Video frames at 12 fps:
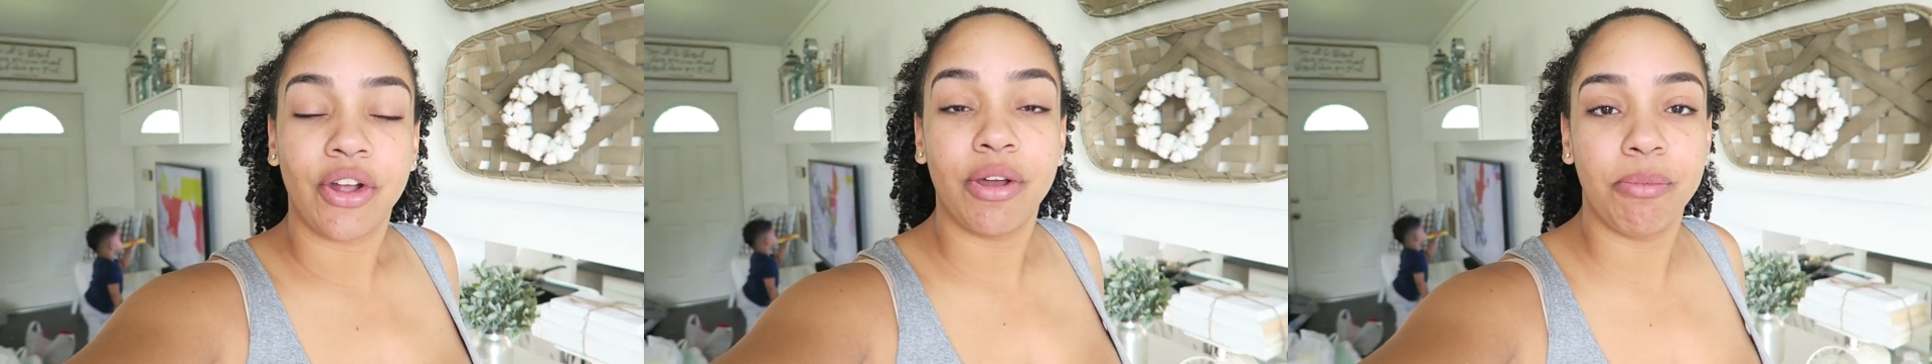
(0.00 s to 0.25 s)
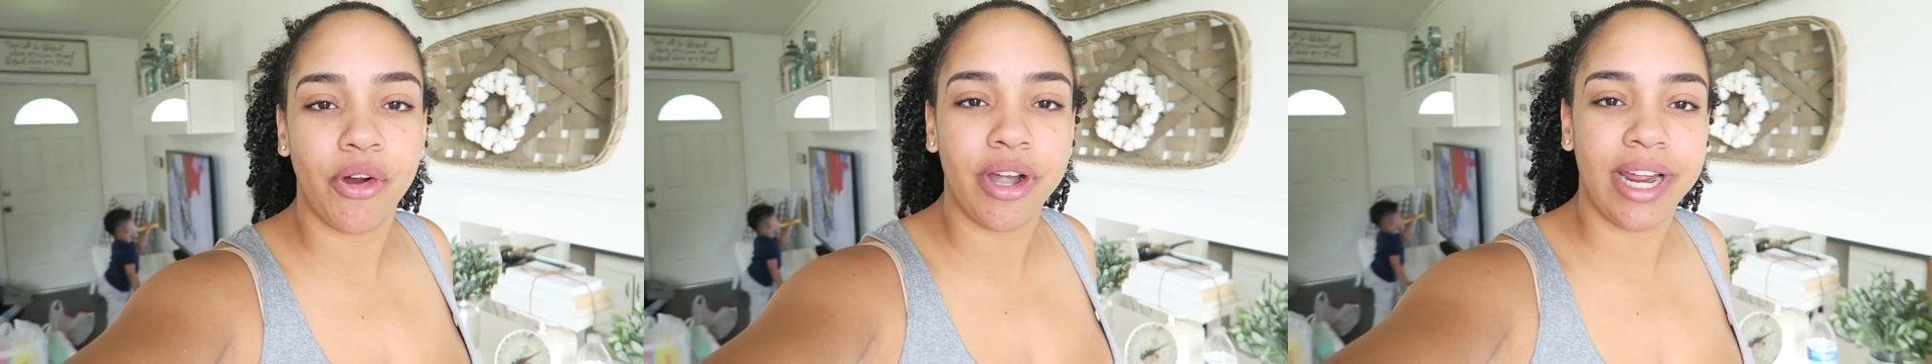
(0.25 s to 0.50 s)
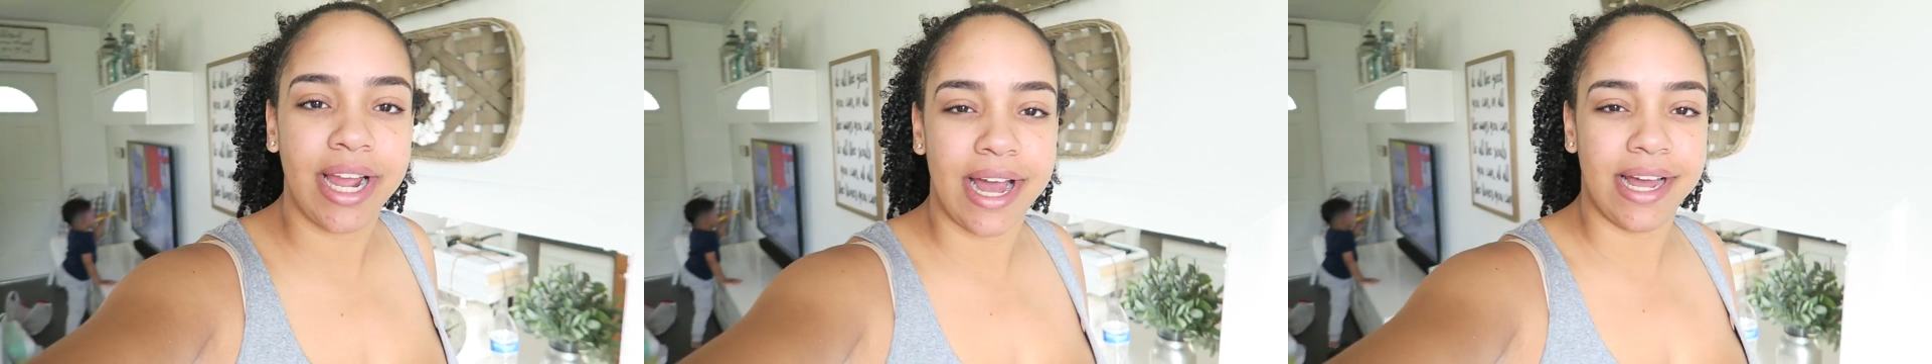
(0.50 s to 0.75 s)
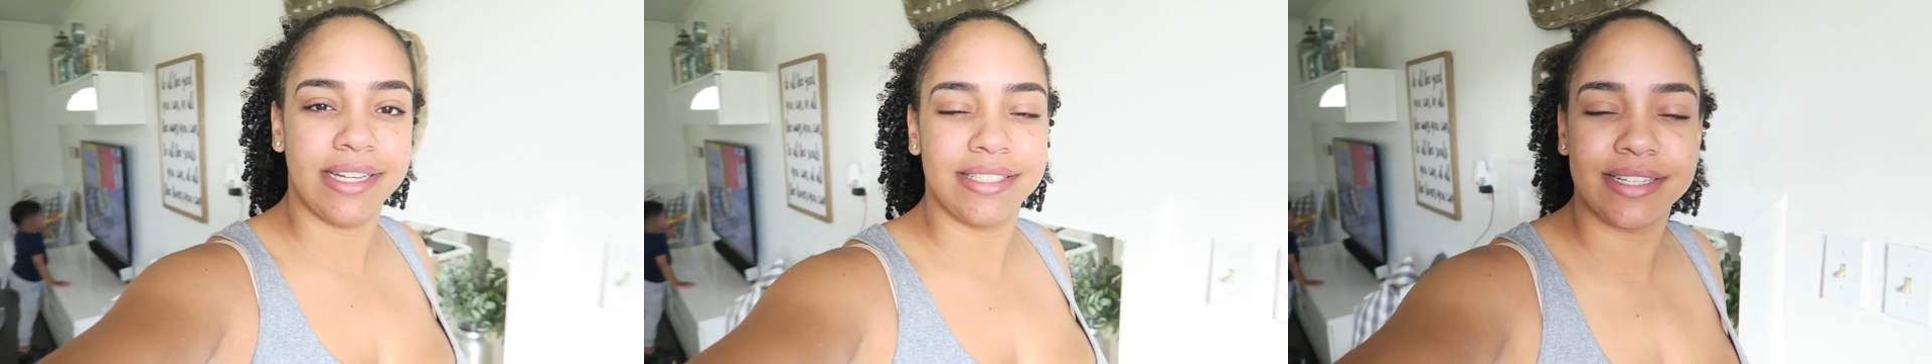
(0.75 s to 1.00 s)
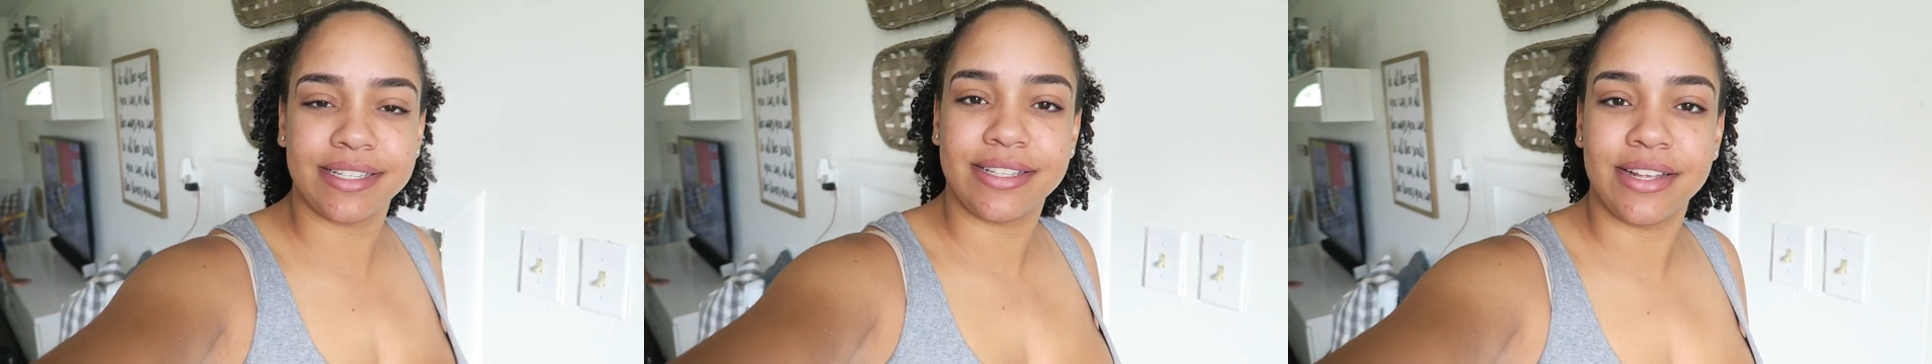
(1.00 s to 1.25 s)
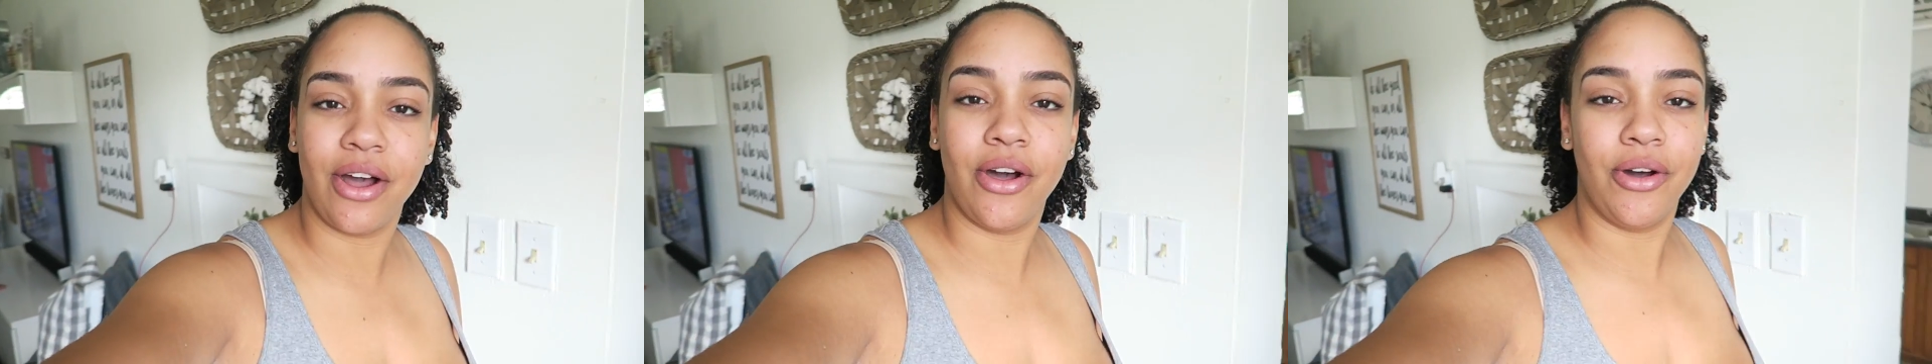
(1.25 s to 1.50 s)
Good morning, guys.
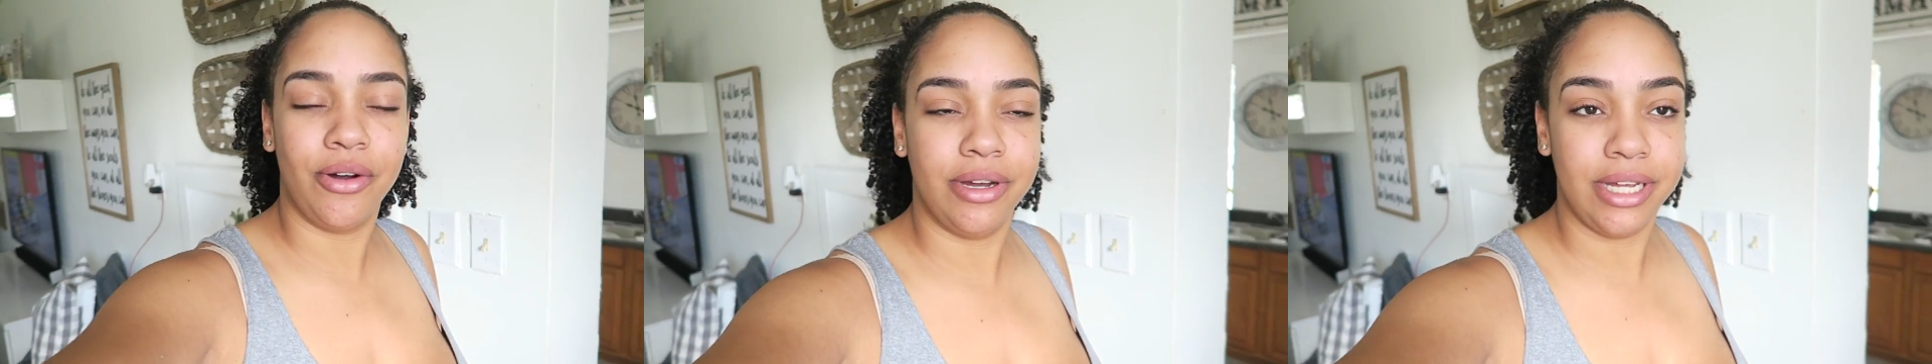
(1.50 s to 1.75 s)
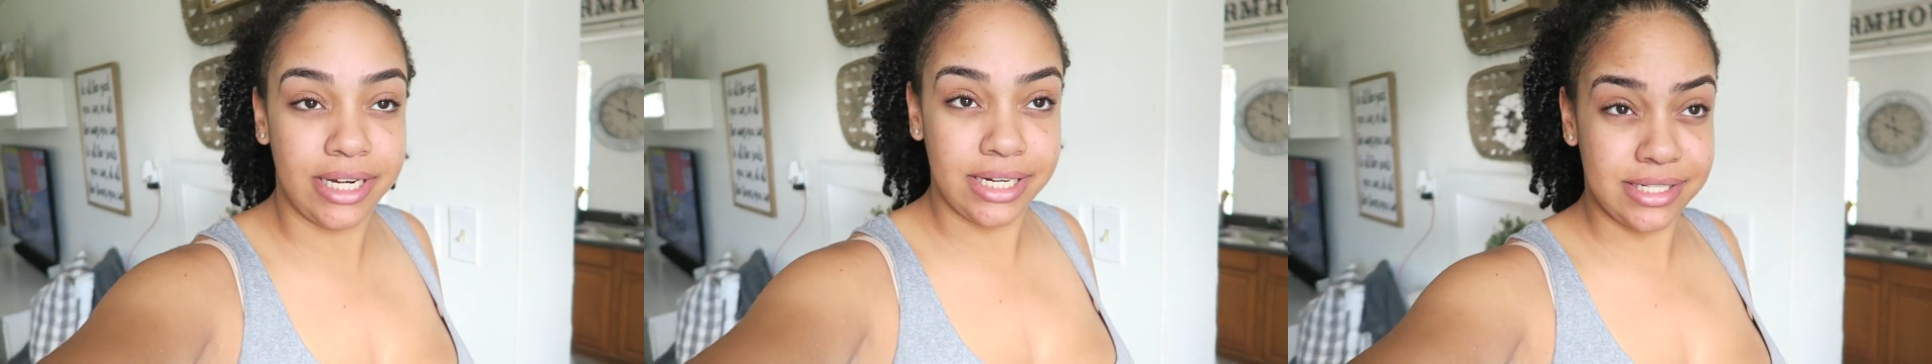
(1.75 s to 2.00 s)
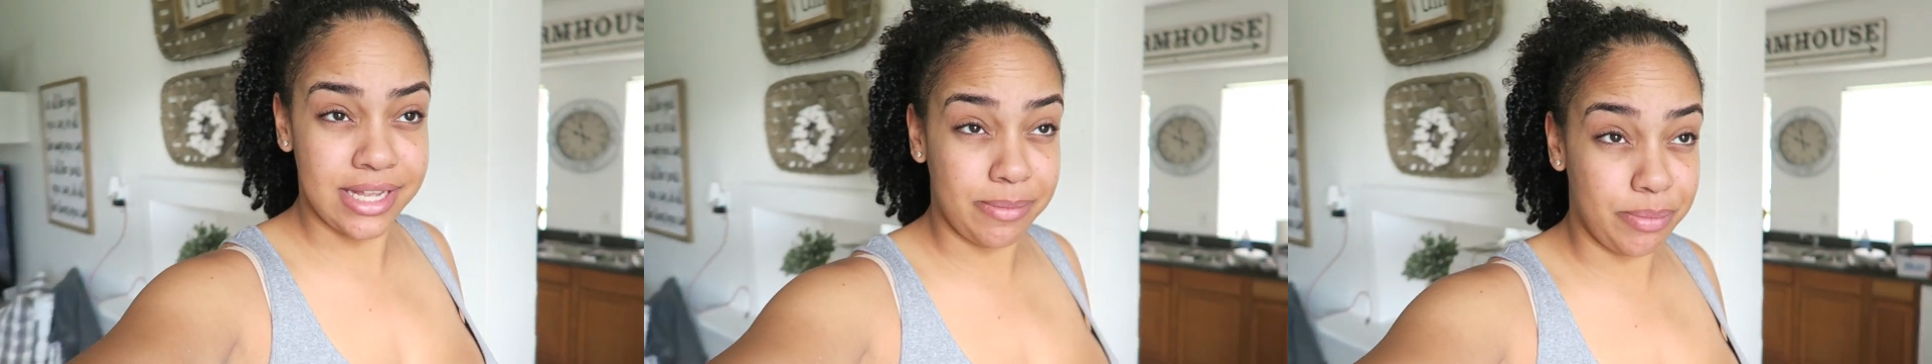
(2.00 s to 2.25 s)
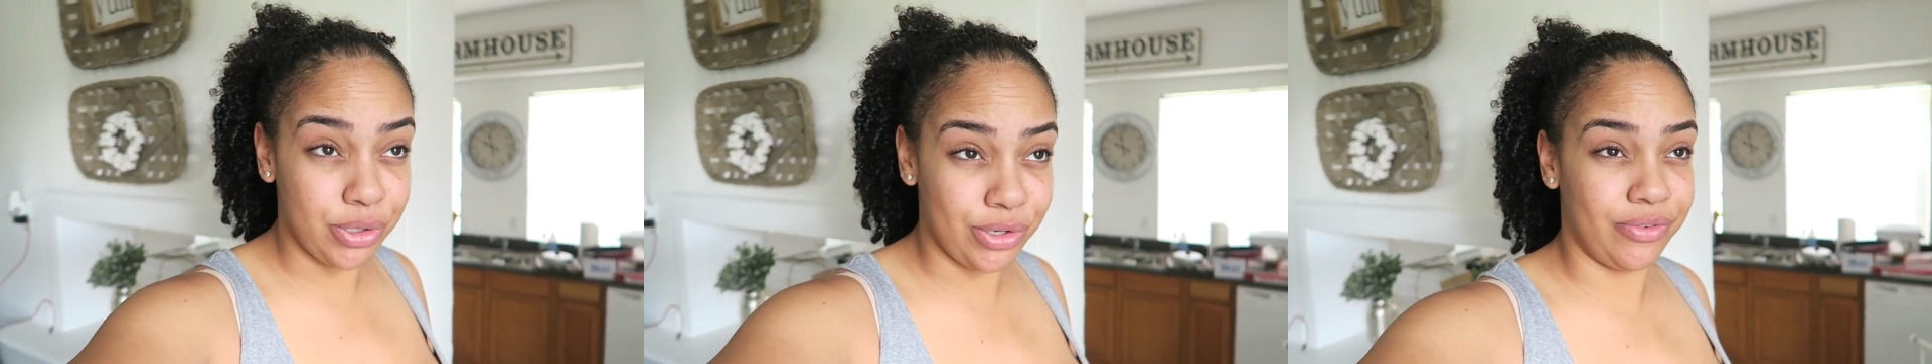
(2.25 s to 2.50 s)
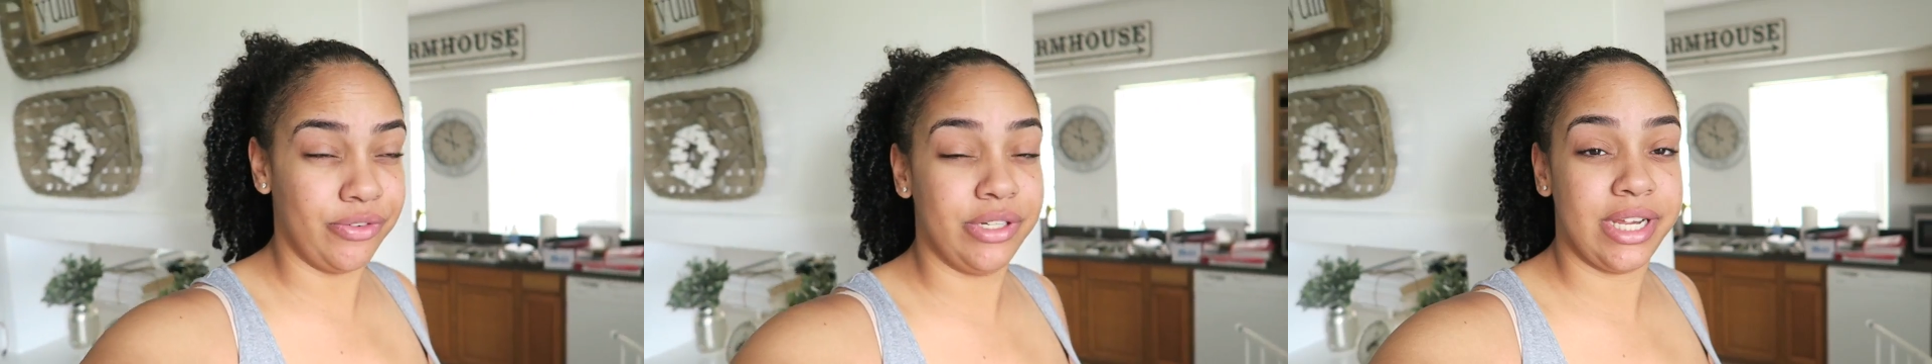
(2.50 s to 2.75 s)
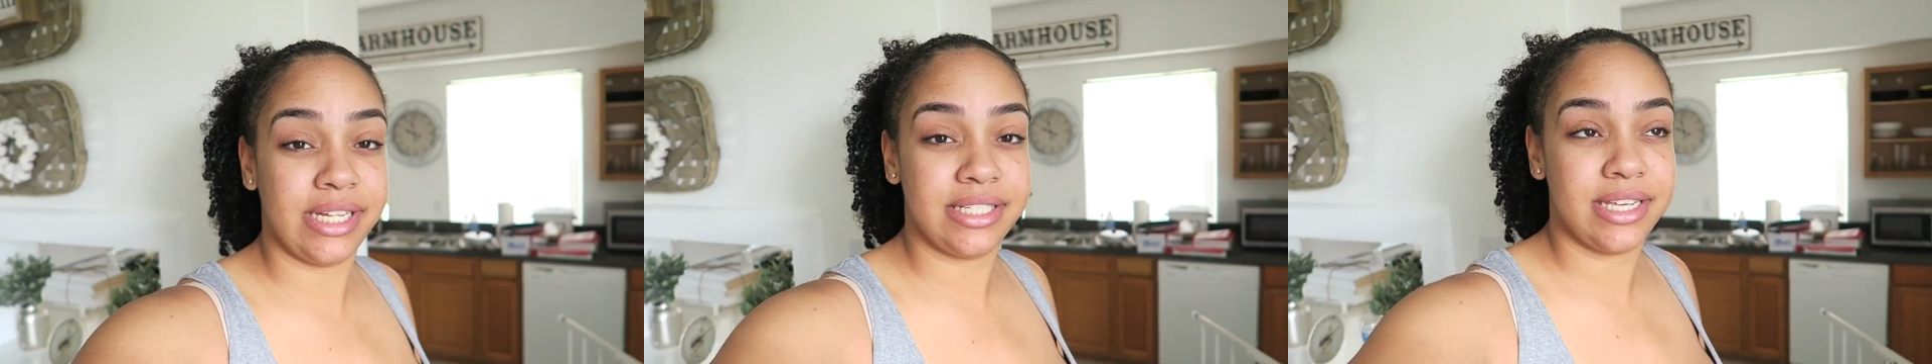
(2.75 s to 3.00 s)
So it is a beautiful
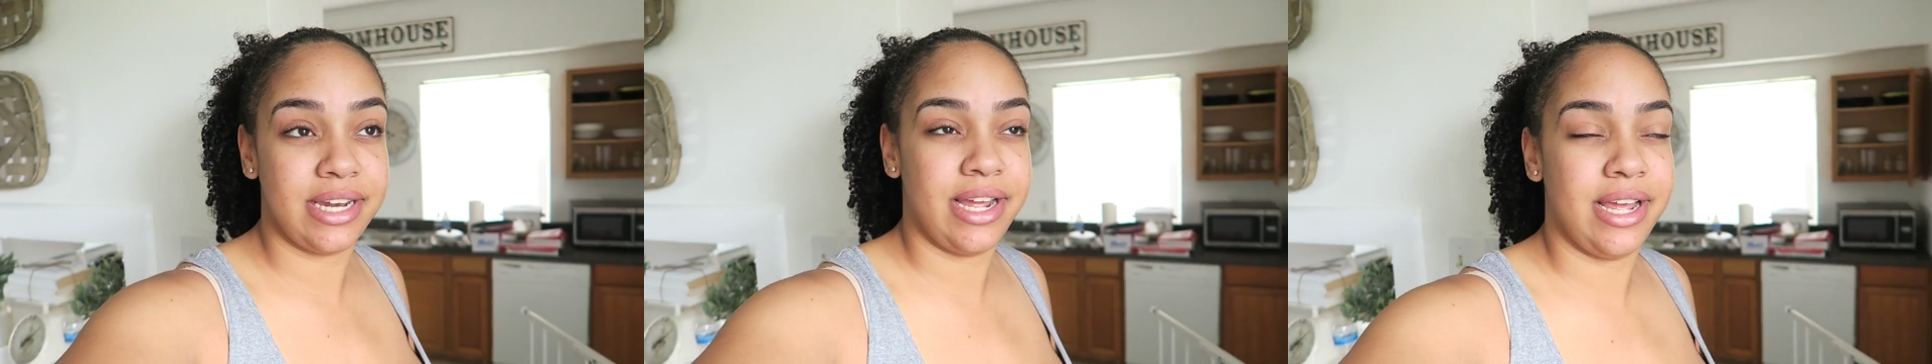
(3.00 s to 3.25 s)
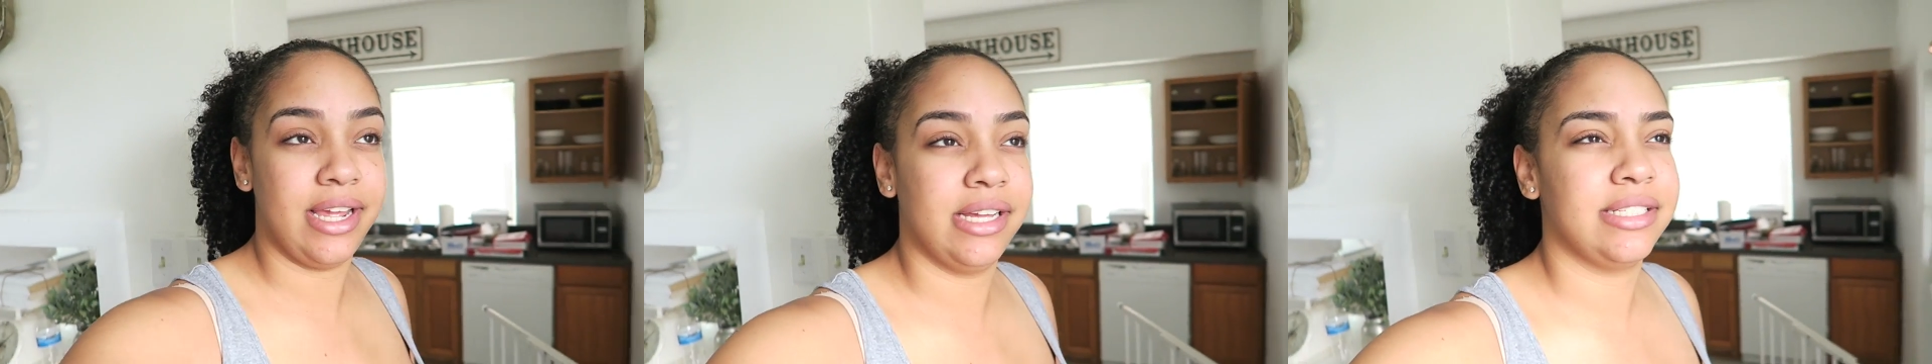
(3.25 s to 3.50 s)
day today.